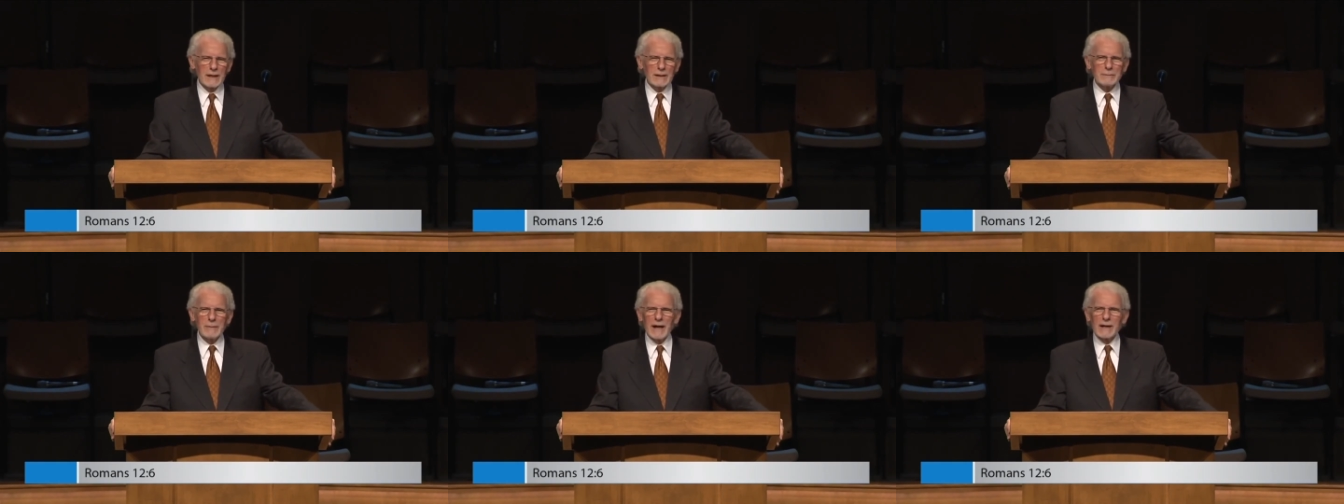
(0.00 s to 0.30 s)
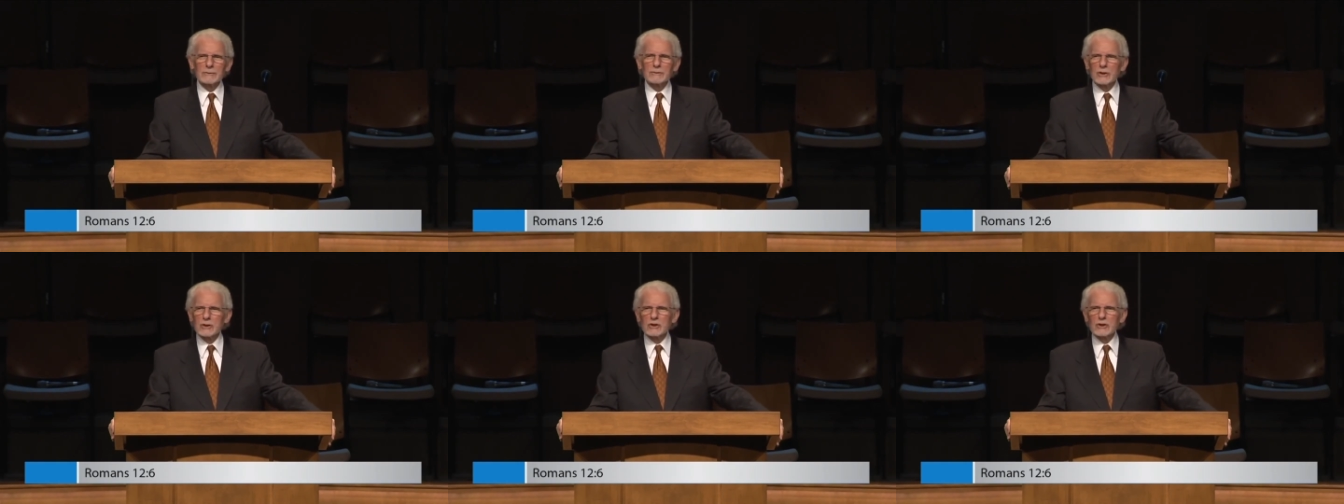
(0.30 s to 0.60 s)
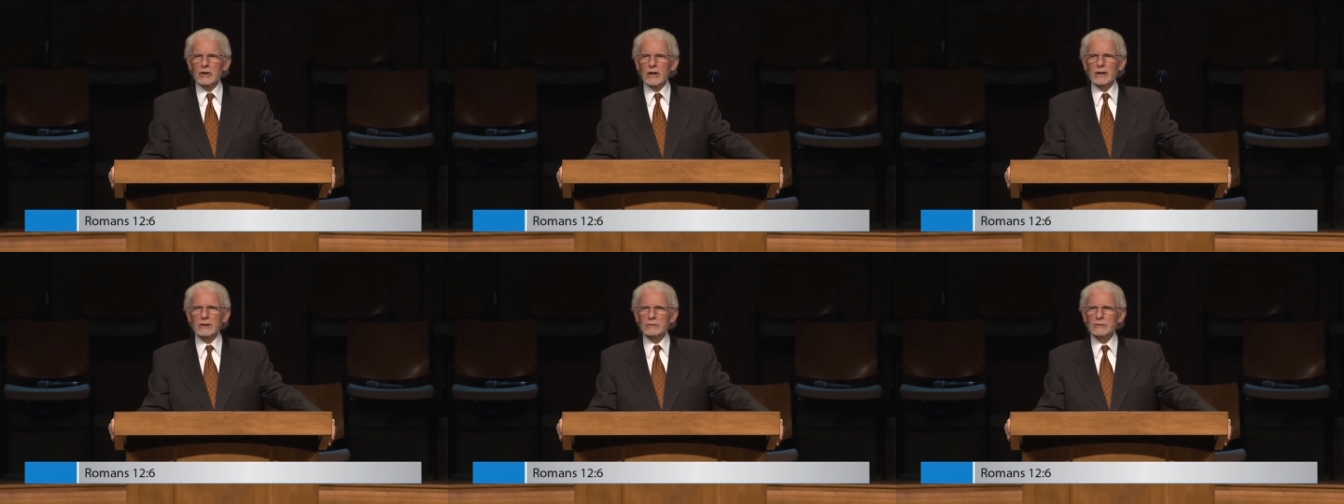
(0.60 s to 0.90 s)
about the
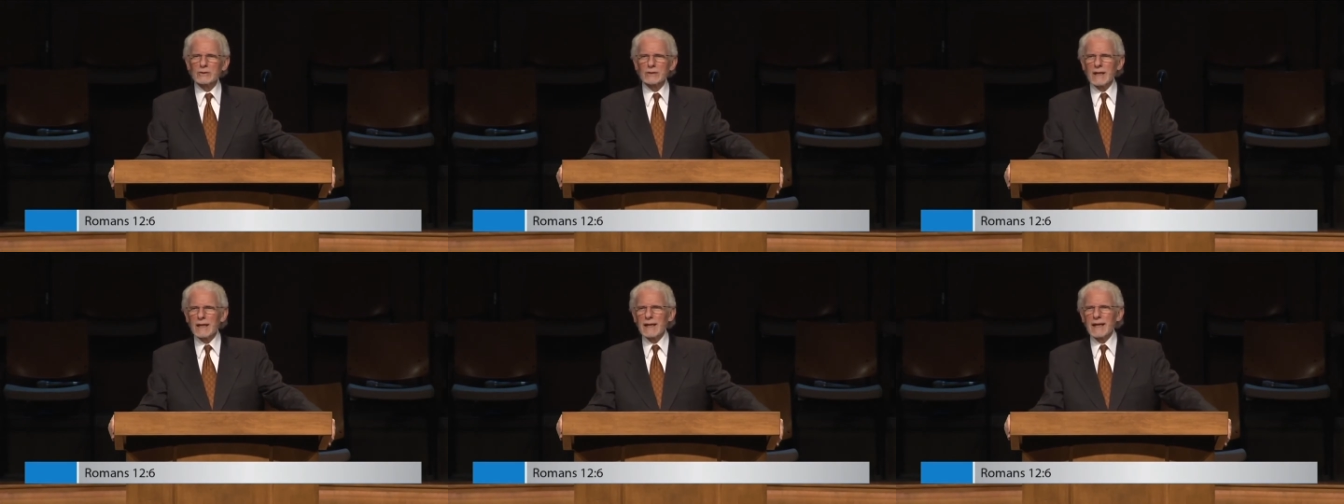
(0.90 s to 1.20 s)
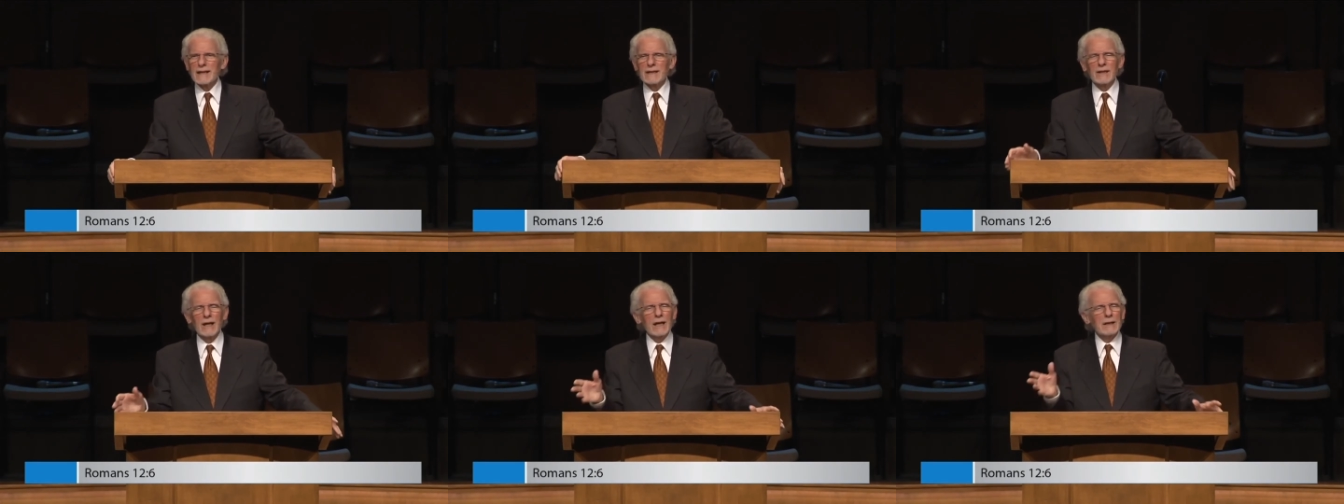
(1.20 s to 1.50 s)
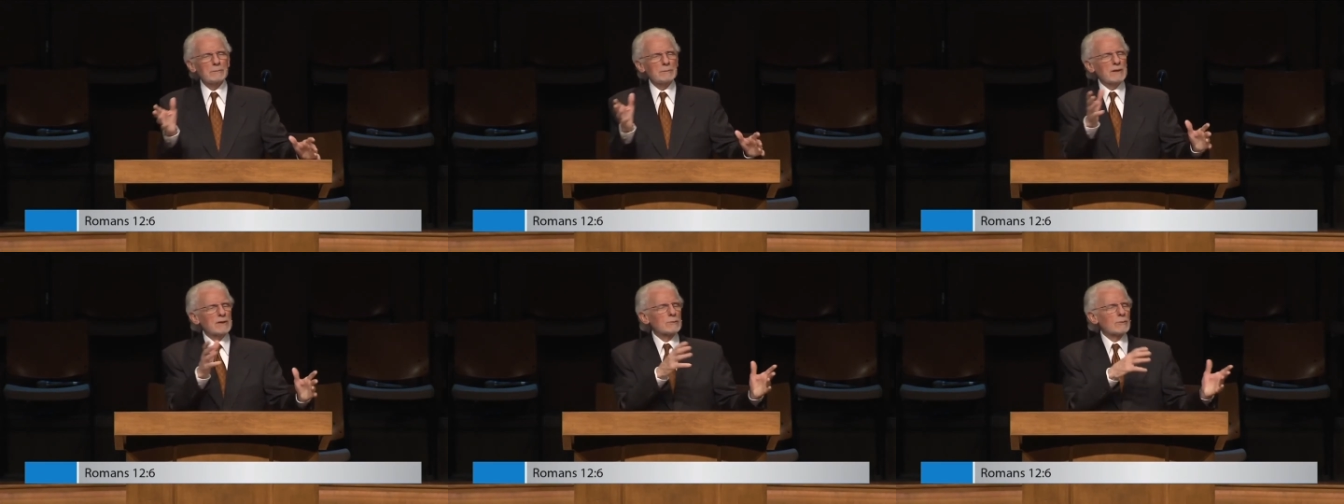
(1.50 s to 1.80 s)
church that had
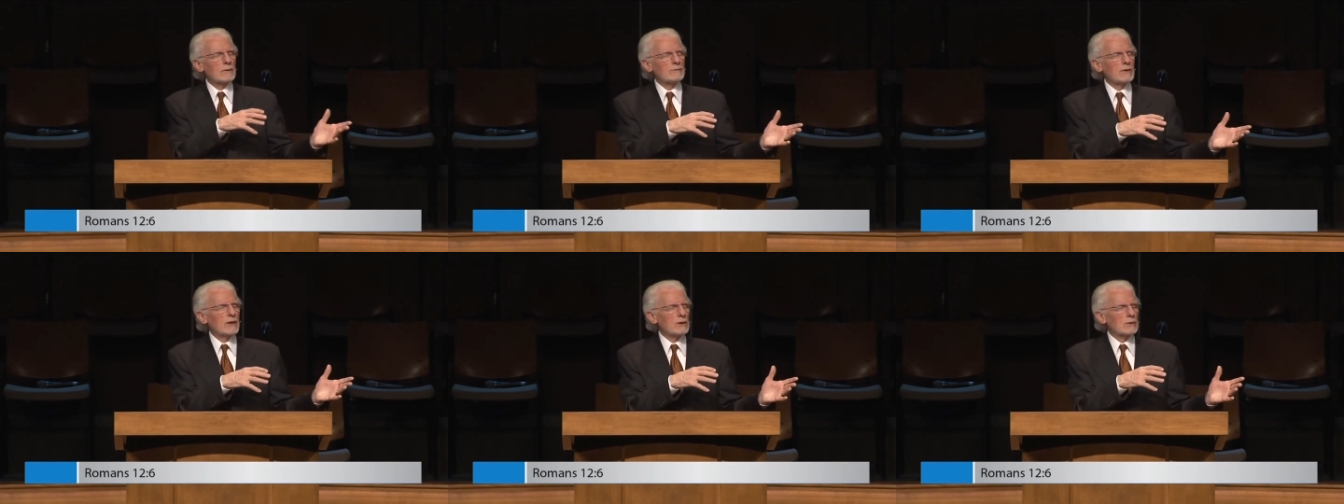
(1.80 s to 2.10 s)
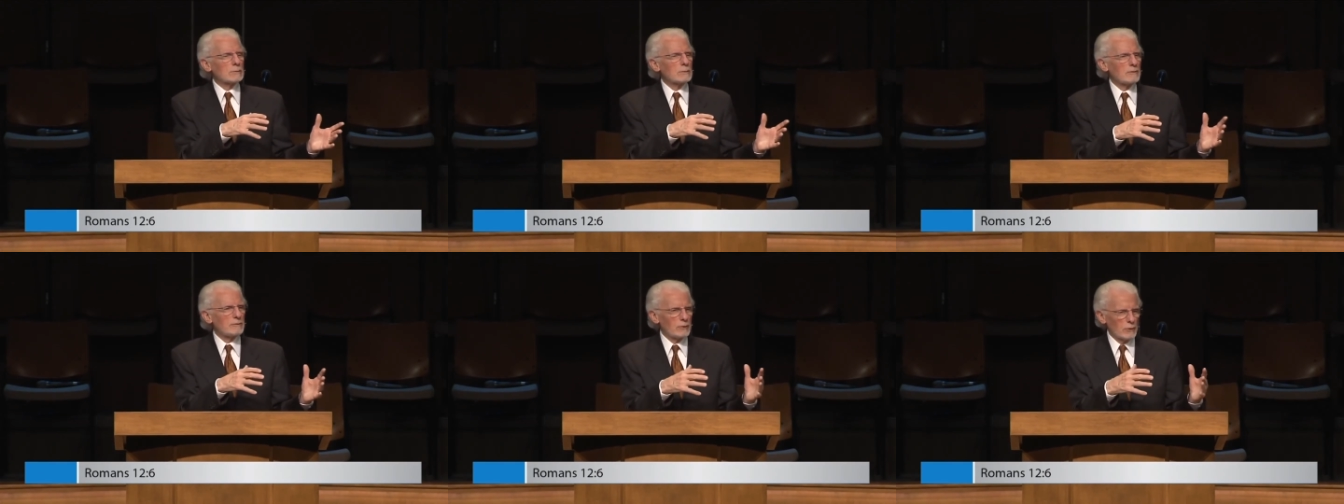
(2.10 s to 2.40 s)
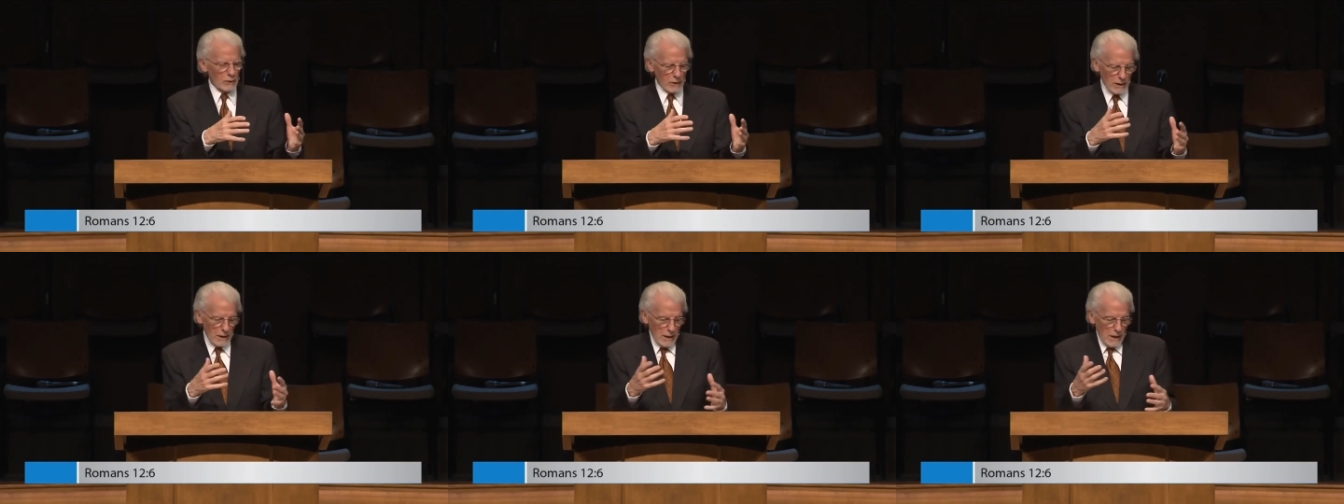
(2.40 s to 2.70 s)
not been revealed
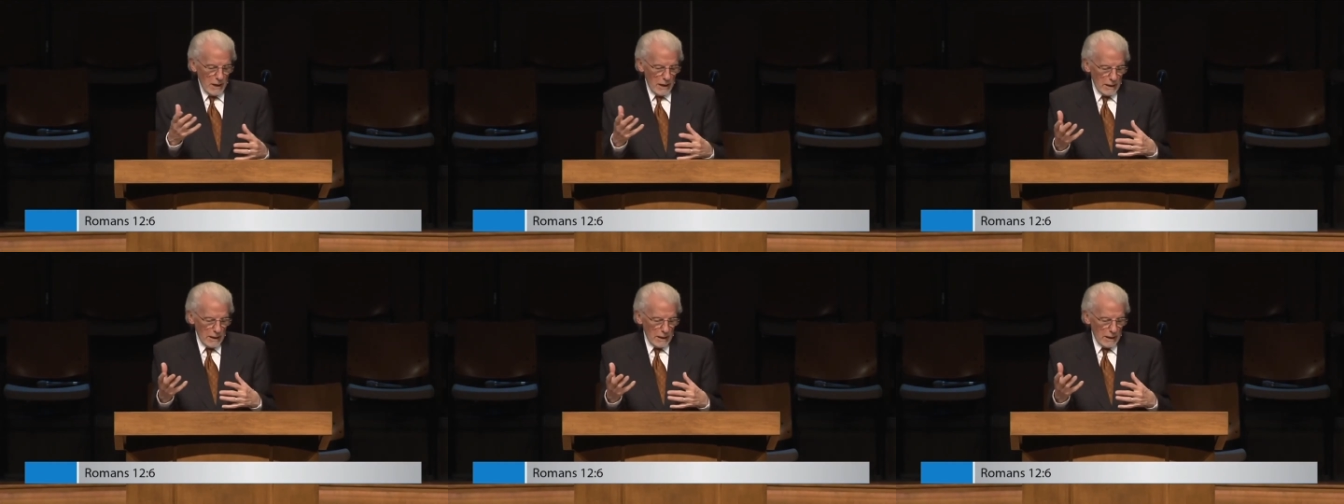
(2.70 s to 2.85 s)
before